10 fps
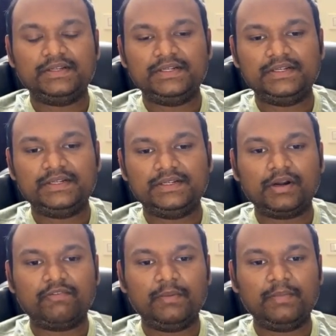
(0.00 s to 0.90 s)

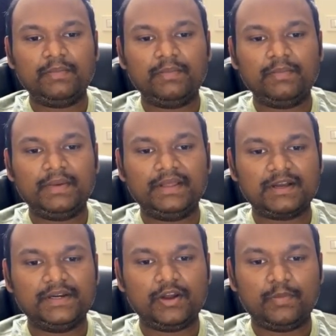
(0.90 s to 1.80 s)
waterfall methodology is
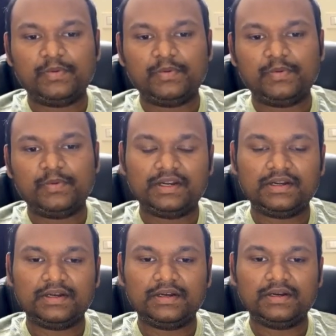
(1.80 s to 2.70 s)
completely opposite to that,
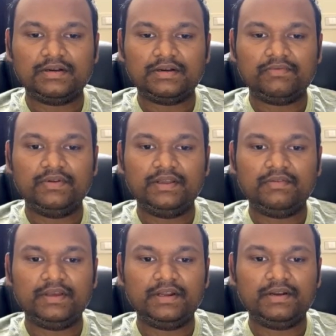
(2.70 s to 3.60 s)
where we
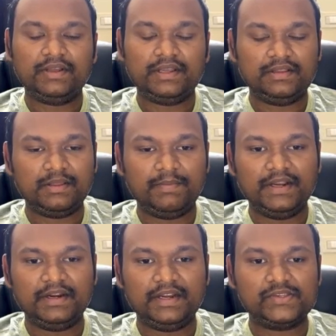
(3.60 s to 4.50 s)
in the
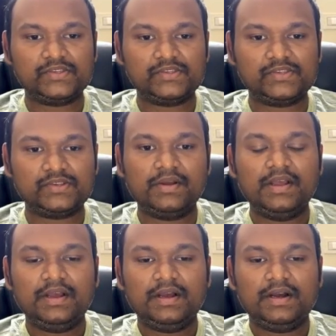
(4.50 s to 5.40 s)
beginning days of
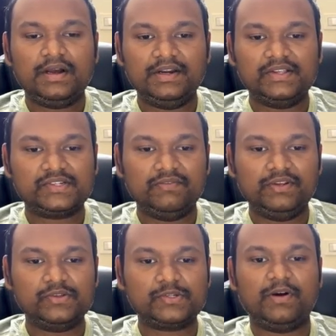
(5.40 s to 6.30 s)
industry we
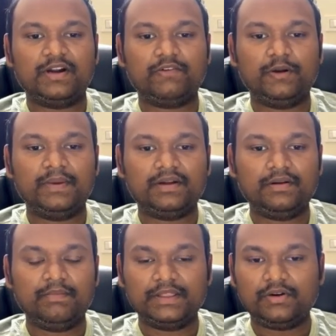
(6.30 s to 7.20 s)
used waterfall
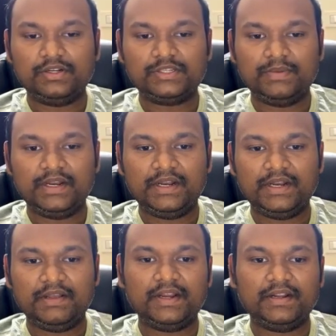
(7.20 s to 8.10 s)
methodology, meaning when
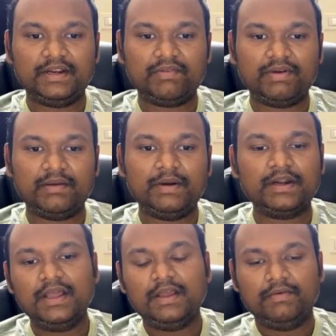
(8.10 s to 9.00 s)
we get a requirement,
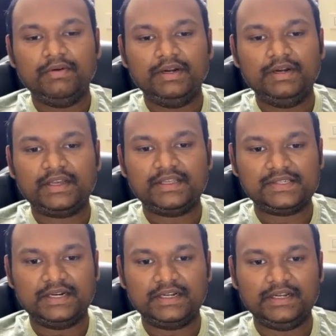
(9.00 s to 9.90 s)
we will take a
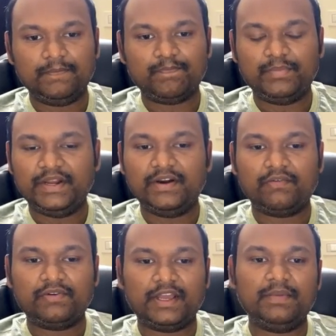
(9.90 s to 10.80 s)
certain period
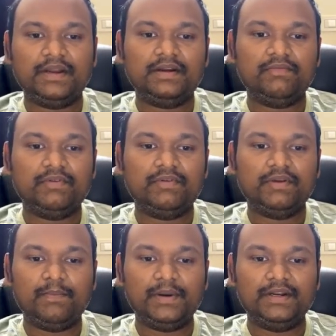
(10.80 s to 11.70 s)
of time and we will
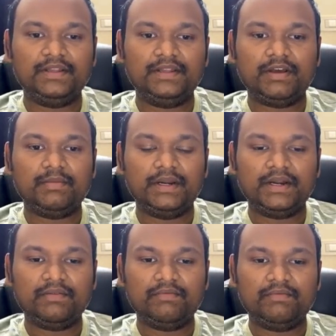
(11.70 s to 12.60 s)
complete the requirement,
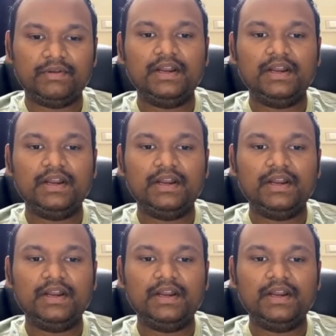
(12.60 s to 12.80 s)
and we will